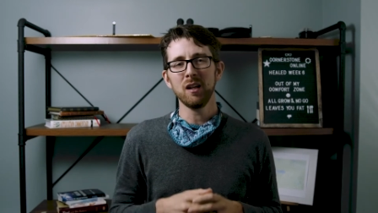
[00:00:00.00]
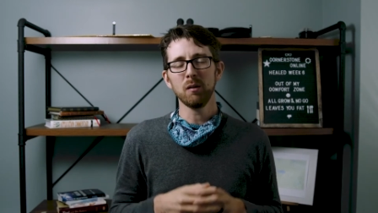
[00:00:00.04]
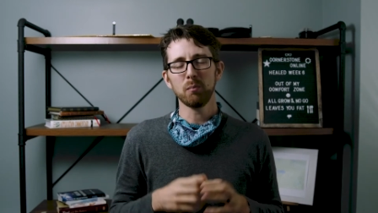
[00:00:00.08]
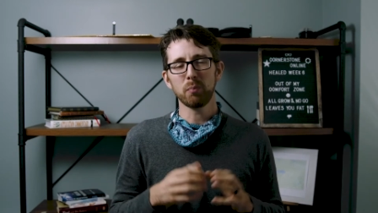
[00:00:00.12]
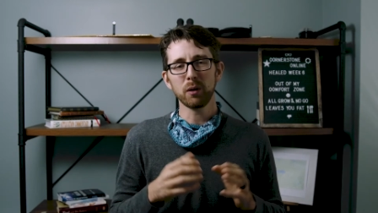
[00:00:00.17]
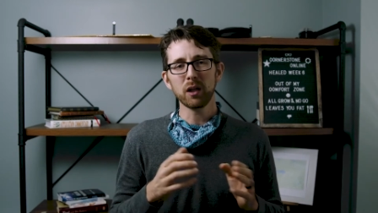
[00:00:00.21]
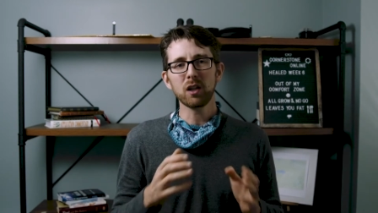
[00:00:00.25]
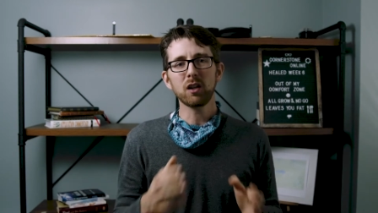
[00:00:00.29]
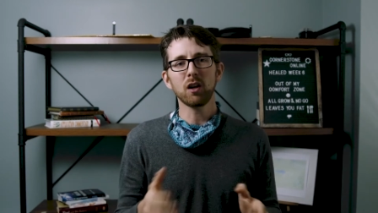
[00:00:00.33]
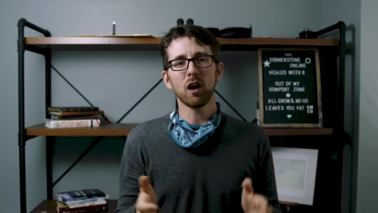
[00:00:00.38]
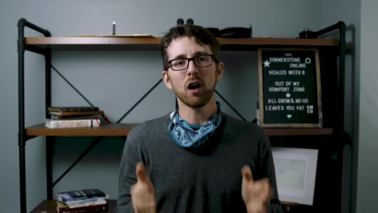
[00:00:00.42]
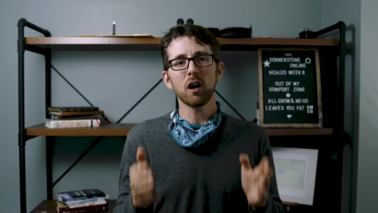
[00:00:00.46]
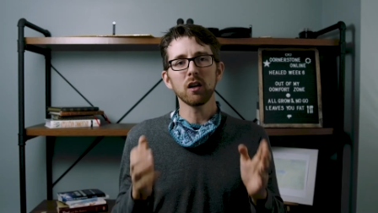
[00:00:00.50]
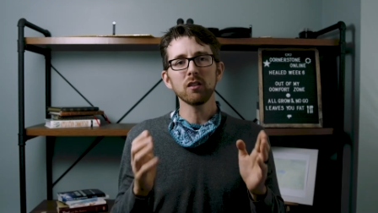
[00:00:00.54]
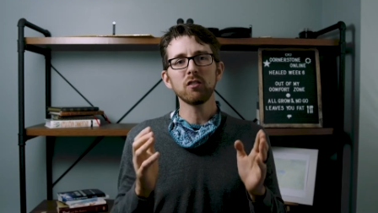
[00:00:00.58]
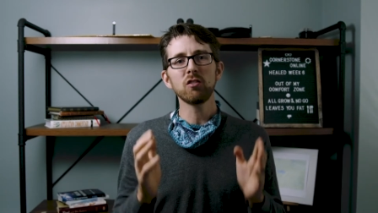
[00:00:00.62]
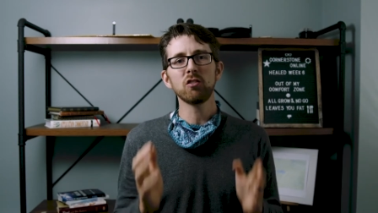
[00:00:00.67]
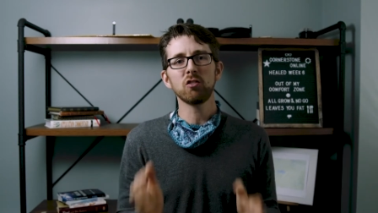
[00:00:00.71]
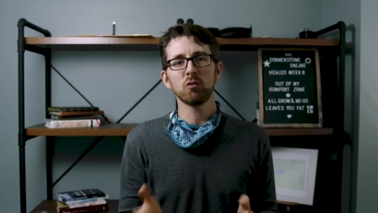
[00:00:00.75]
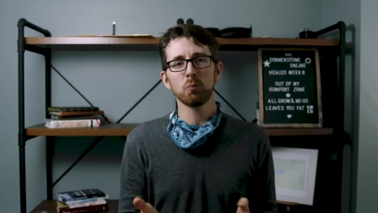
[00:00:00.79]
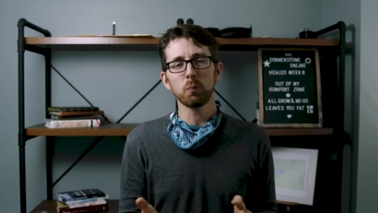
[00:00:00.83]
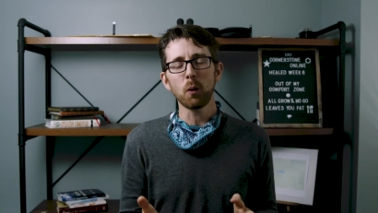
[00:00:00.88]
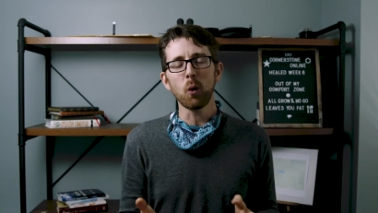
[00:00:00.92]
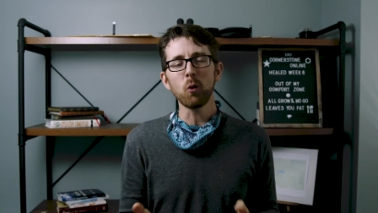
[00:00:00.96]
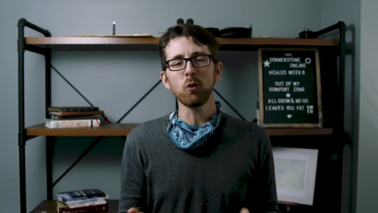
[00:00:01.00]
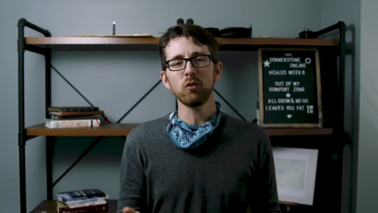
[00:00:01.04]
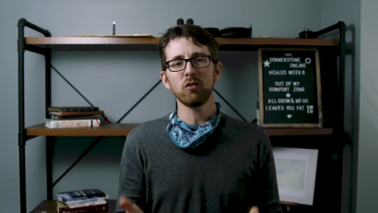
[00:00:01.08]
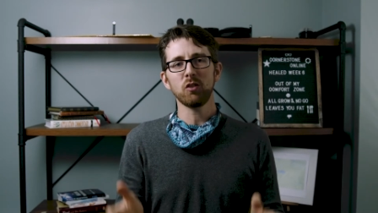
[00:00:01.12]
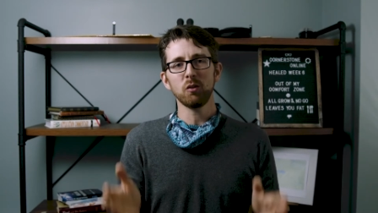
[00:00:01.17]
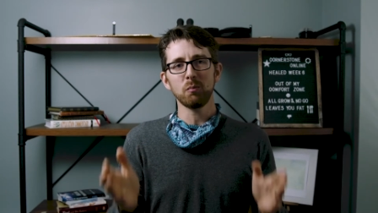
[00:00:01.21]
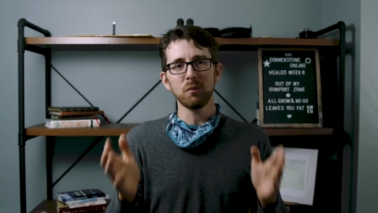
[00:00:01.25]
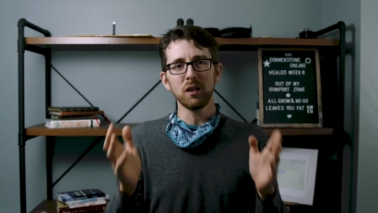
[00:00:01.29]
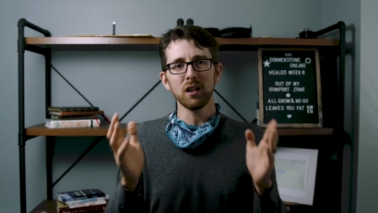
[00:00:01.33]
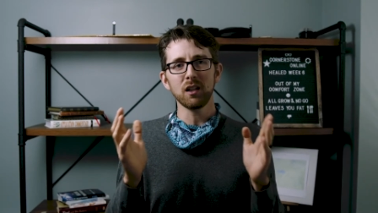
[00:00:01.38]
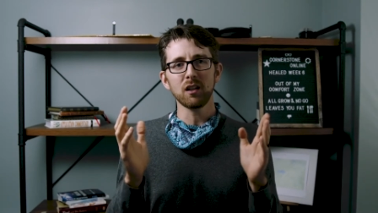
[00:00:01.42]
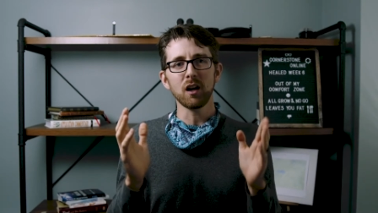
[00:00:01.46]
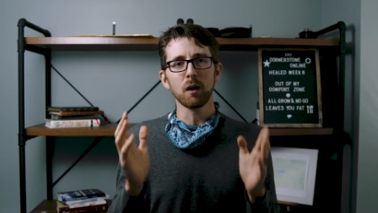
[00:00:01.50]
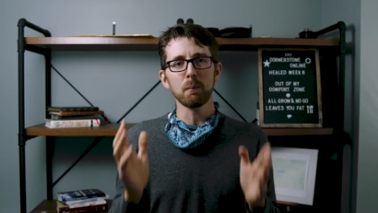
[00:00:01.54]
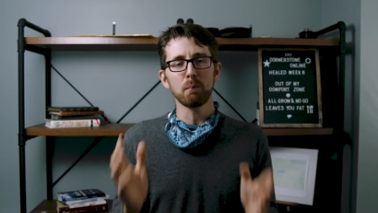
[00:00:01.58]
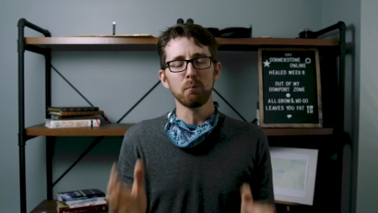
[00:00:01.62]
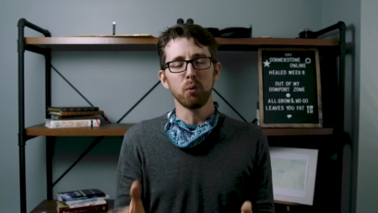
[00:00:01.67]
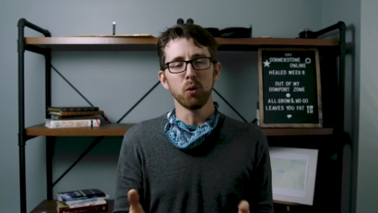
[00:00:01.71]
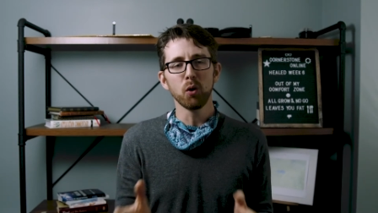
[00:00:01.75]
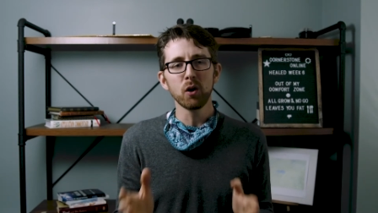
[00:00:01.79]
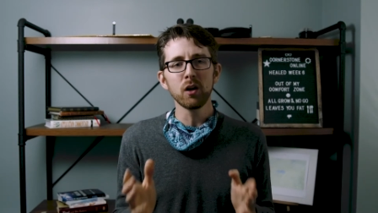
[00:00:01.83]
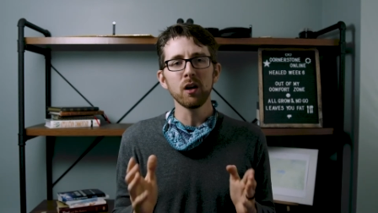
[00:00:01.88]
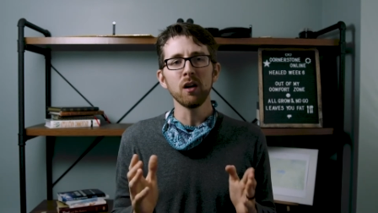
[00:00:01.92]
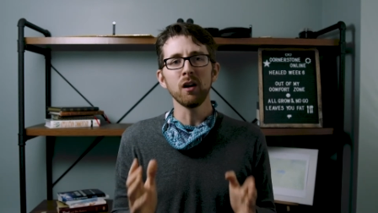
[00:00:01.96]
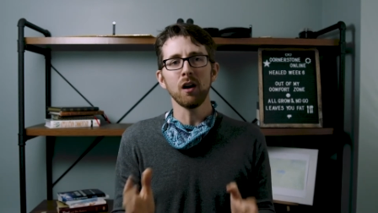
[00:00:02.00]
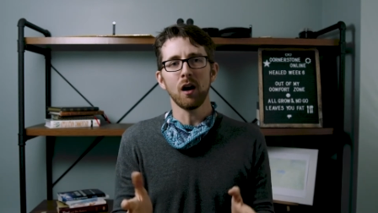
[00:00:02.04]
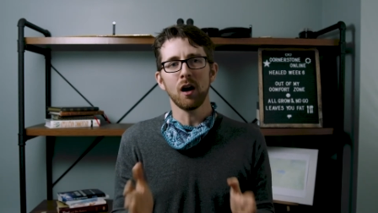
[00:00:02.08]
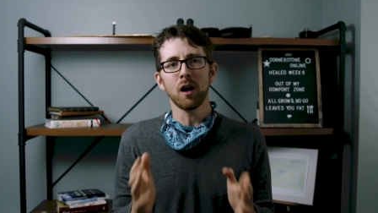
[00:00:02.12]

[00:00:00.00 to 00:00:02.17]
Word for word: But God spoke to me. God put it